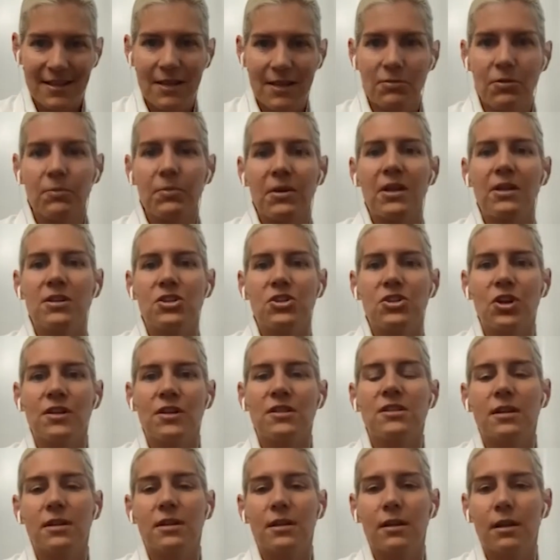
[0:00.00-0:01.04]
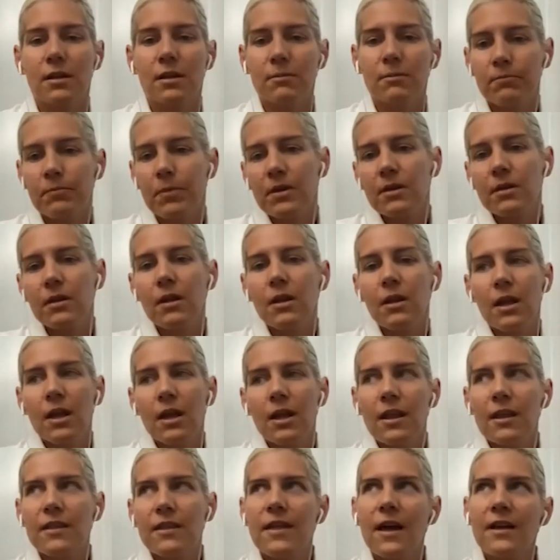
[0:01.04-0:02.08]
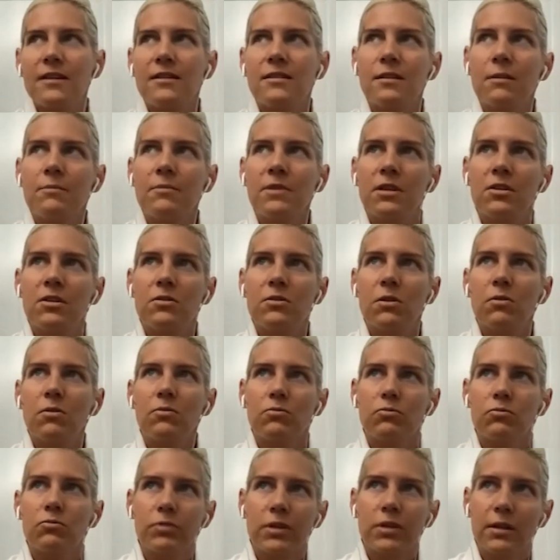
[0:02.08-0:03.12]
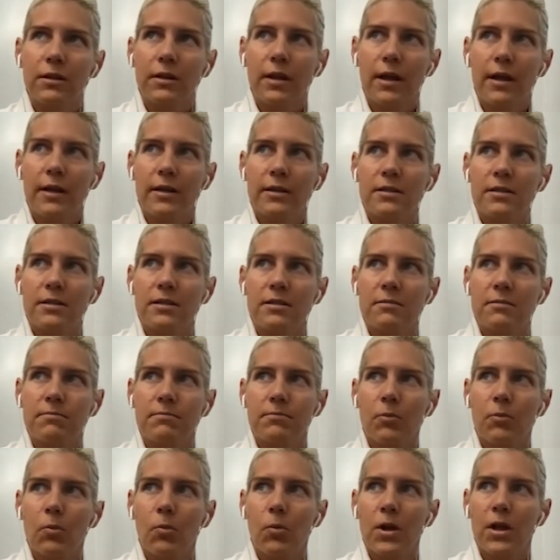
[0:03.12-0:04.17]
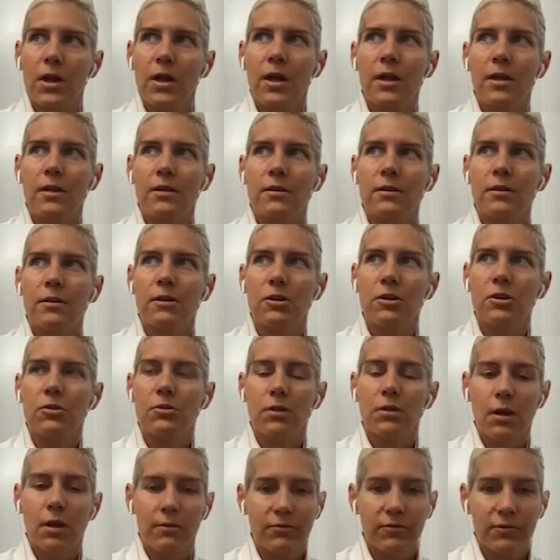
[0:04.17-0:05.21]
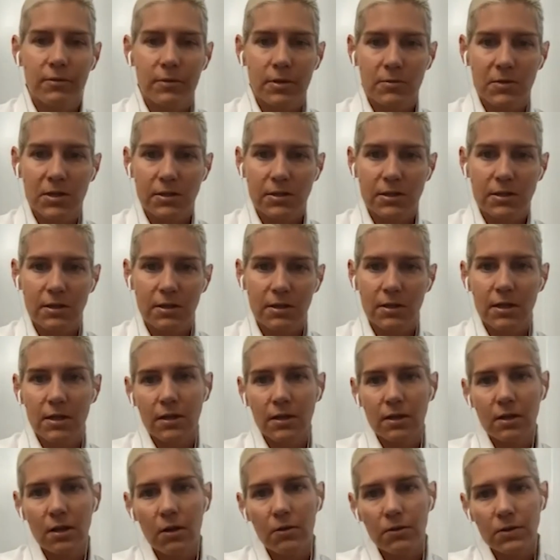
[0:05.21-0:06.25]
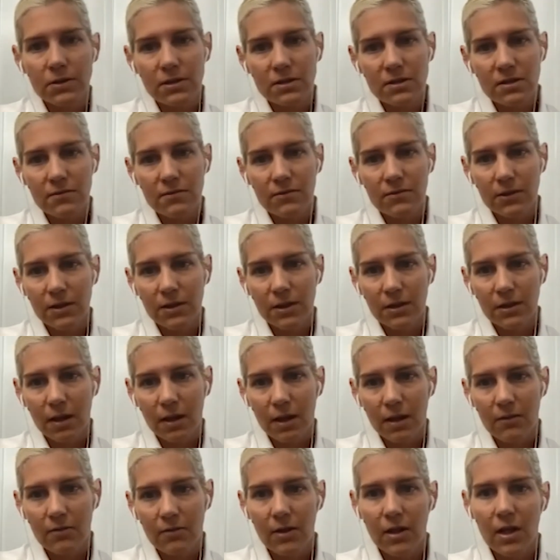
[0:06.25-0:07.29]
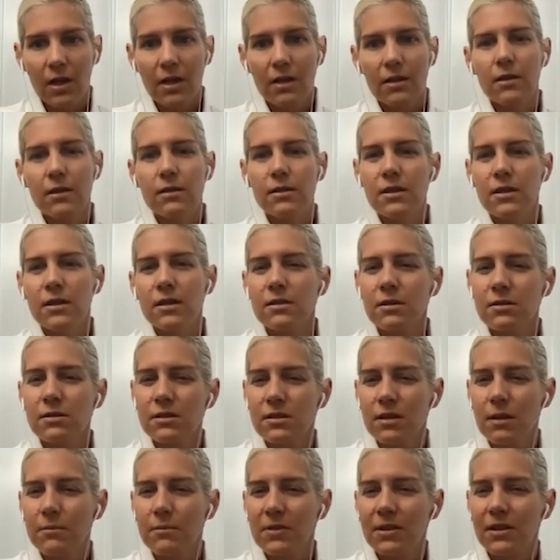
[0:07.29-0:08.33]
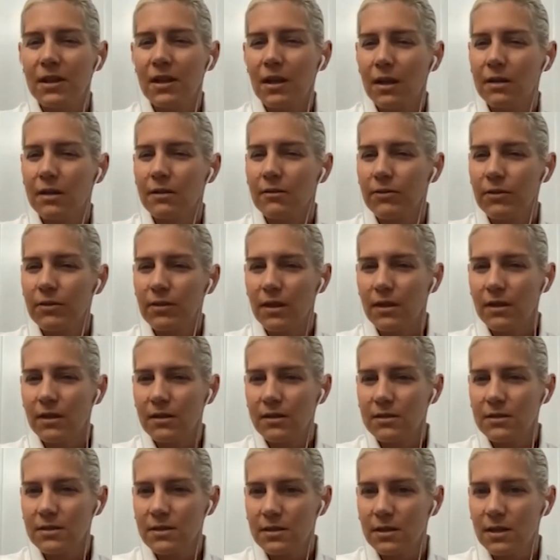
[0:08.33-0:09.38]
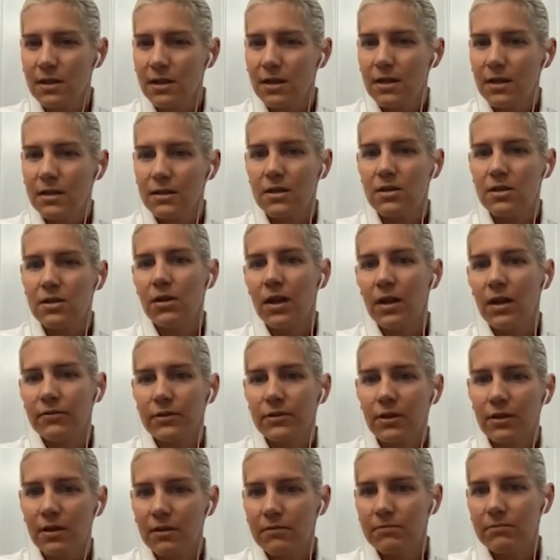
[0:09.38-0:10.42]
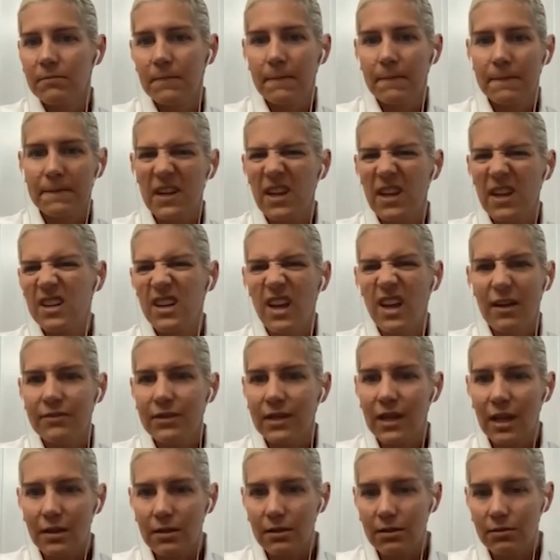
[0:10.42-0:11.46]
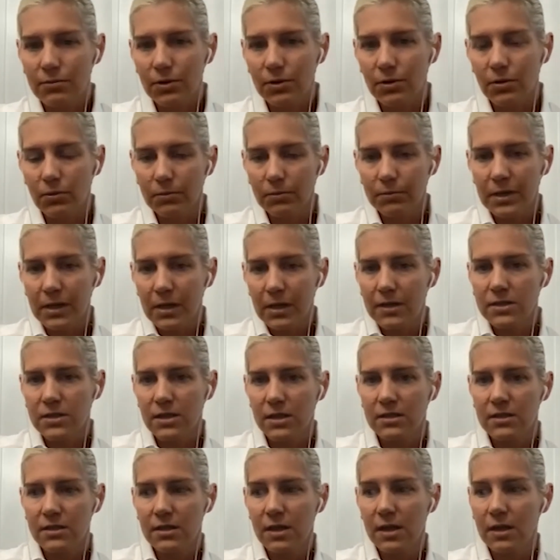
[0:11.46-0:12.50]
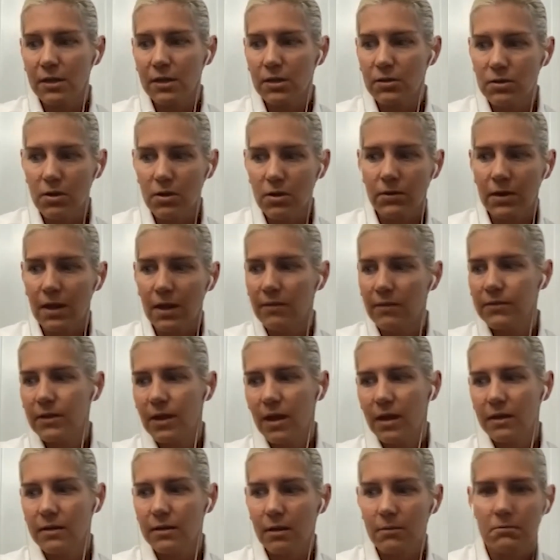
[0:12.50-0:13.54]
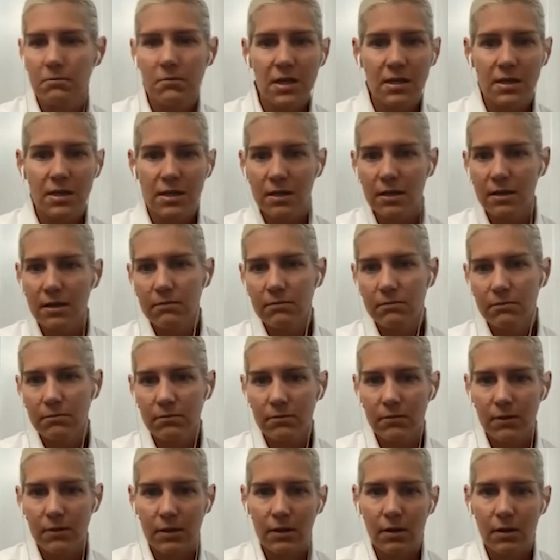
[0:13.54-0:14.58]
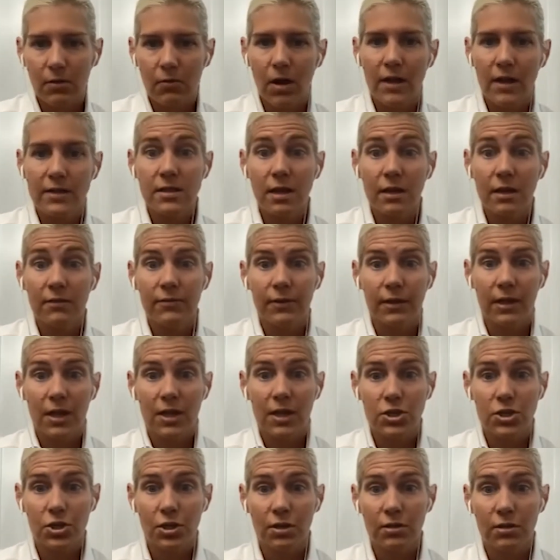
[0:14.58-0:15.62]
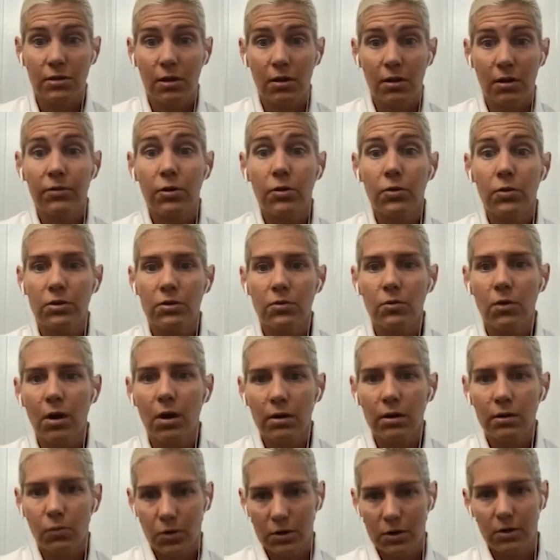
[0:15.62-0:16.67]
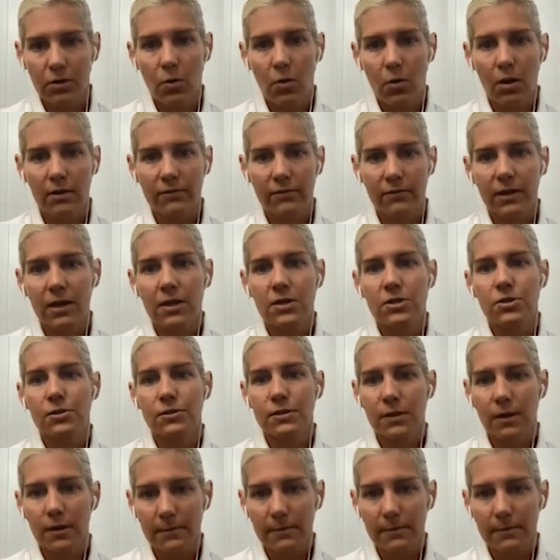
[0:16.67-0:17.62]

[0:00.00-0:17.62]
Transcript: But it's just, but that's something you don't realize when you come from the military and go into civilian life, that these are some of the kind of things that you'll have to kind of navigate through, because you don't have that immediate identification of who you are and what your qualifications are.